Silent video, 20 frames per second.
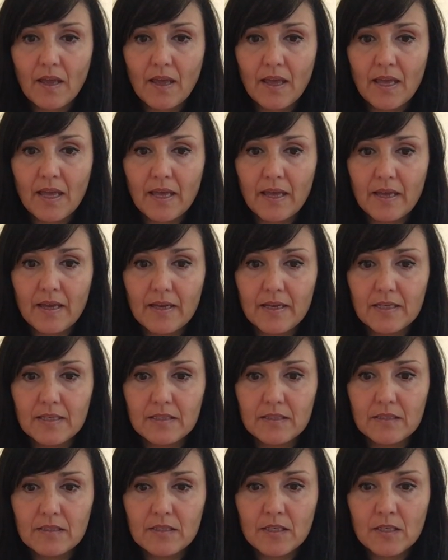
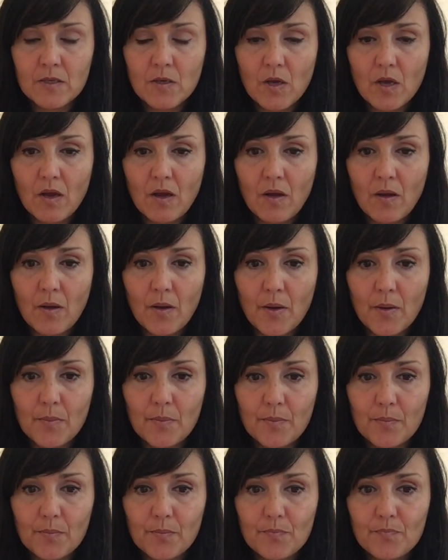And
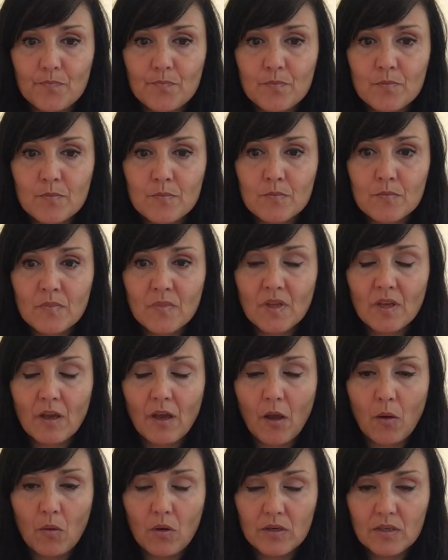
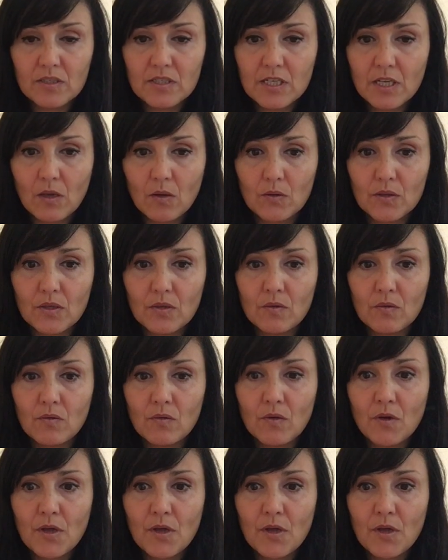I want to tell you